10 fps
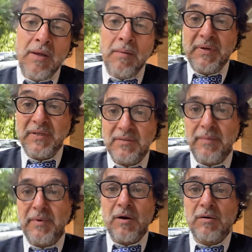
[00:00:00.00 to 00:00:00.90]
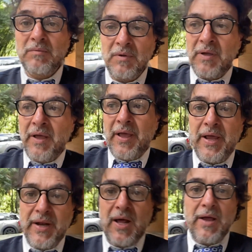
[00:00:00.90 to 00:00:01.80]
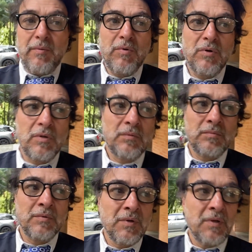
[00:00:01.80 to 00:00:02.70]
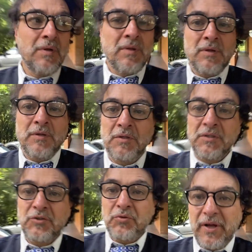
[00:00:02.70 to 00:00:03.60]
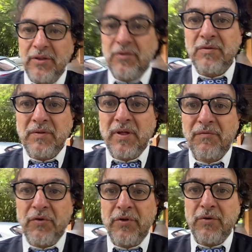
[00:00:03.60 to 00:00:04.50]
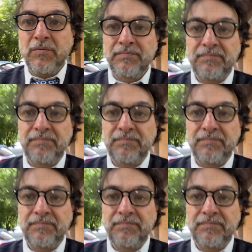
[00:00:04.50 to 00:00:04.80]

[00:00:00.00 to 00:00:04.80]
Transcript: Please let me know, and I will try to do that for you.